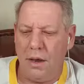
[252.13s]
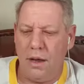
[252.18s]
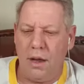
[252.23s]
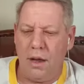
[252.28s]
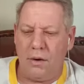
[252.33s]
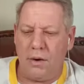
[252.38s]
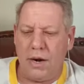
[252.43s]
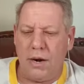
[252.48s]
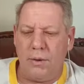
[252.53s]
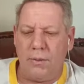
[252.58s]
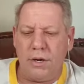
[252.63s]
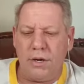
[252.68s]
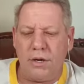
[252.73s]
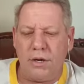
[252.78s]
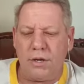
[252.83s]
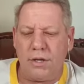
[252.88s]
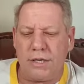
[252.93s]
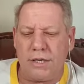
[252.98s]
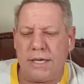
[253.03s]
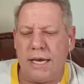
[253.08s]
All right, I want
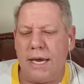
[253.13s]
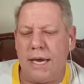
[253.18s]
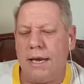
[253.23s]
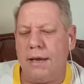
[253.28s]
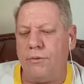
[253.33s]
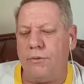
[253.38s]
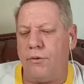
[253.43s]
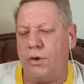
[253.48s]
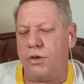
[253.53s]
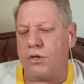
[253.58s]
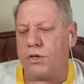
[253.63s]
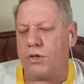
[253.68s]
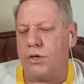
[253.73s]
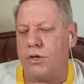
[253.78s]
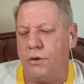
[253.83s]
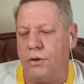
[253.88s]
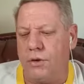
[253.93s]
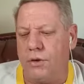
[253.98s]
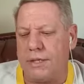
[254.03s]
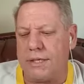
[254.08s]
you to see verse
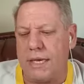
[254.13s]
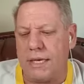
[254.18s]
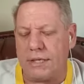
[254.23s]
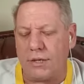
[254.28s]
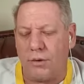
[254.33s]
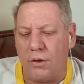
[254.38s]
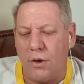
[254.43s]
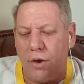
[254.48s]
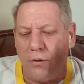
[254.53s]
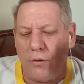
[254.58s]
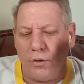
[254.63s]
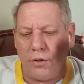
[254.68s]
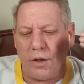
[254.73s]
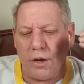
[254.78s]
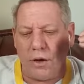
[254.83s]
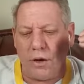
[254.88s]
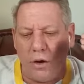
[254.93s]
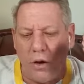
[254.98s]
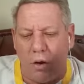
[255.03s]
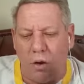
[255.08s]
2. It says, For the
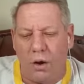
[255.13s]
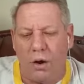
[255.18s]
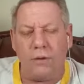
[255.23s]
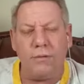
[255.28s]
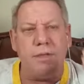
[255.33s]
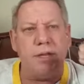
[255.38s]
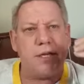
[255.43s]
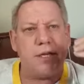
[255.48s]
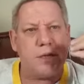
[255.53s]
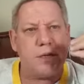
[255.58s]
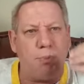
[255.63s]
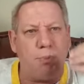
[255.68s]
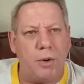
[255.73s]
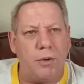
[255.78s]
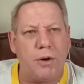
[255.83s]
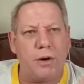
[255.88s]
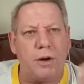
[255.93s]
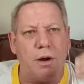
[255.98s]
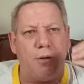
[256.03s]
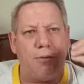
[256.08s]
law of the
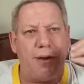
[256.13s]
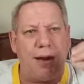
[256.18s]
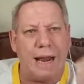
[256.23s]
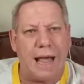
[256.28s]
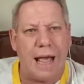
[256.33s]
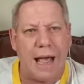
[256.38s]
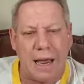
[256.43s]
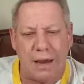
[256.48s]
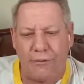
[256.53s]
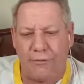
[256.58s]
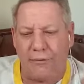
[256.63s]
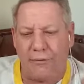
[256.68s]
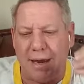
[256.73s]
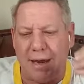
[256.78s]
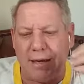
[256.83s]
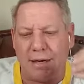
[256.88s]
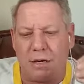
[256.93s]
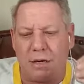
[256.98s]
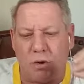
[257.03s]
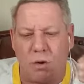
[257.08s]
Spirit of life
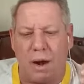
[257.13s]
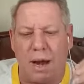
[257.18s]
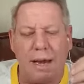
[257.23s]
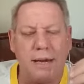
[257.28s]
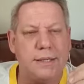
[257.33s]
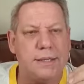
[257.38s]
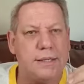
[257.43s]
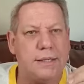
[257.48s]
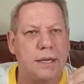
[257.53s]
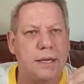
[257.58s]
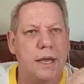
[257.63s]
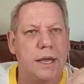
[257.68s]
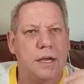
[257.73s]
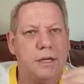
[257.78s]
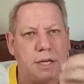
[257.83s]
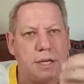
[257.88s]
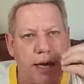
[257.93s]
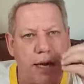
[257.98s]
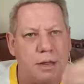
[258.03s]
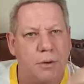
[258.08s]
in Christ
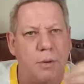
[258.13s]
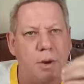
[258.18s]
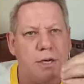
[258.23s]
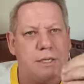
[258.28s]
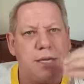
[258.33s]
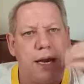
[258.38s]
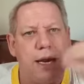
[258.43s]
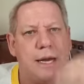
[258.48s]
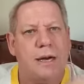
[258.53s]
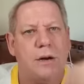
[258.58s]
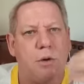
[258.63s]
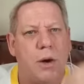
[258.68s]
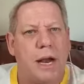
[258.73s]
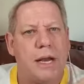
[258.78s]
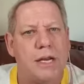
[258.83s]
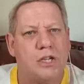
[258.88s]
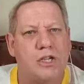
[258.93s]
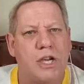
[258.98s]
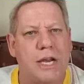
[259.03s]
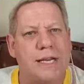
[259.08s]
so, in other words, in
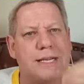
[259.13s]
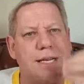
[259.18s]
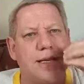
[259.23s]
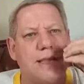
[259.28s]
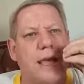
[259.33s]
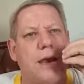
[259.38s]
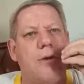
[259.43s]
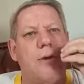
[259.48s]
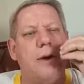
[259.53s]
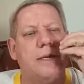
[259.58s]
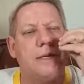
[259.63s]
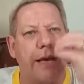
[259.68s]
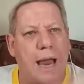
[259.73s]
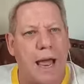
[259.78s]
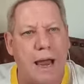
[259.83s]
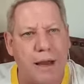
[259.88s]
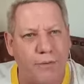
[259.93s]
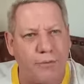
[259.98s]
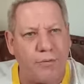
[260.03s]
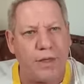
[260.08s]
Christ Jesus, there is
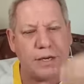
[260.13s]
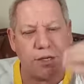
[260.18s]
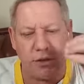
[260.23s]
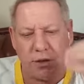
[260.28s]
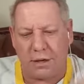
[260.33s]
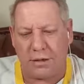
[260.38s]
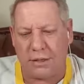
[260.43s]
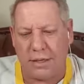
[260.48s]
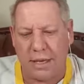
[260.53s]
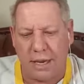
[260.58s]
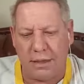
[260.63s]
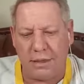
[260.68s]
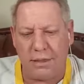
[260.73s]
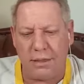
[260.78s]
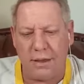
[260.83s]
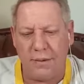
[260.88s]
life, there's not death,